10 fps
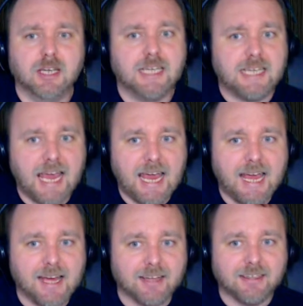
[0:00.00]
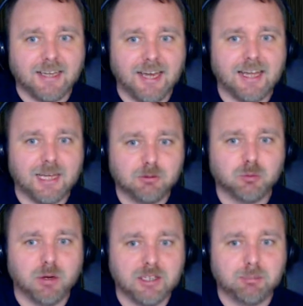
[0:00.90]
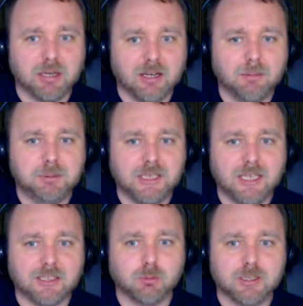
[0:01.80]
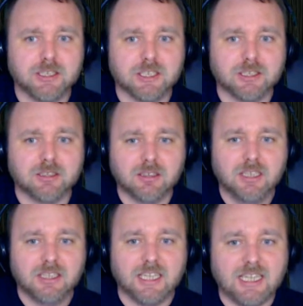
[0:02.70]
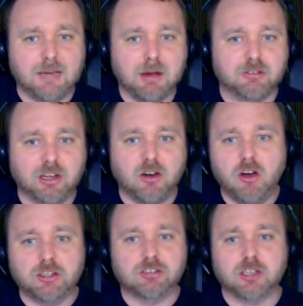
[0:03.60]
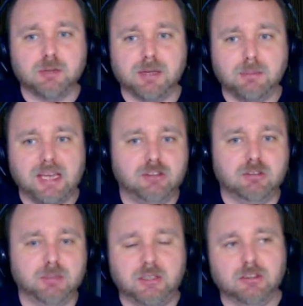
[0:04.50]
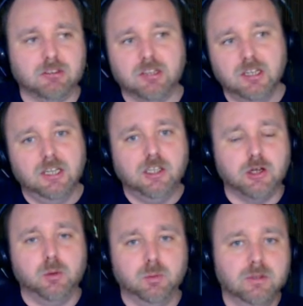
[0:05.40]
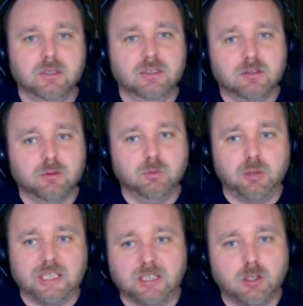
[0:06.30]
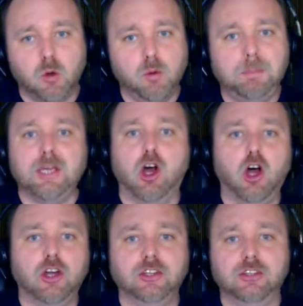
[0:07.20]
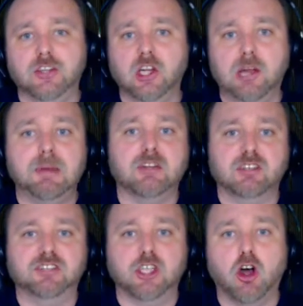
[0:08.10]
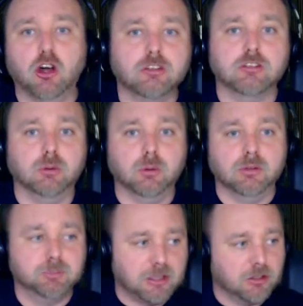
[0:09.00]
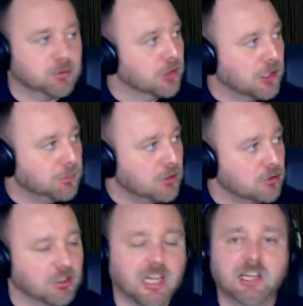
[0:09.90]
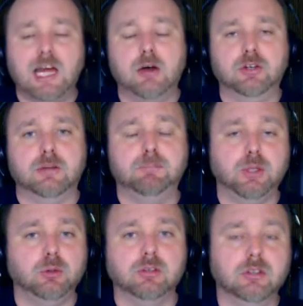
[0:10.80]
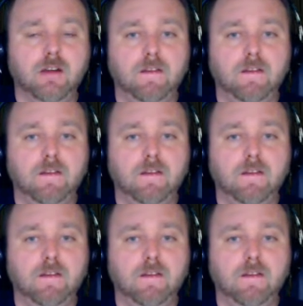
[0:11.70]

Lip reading: Yeah, that was one of the big upsets, wasn't it? That they came out saying, oh, this is going to be amazing because, we can go beyond the limits of the console because we're going to be using cloud computing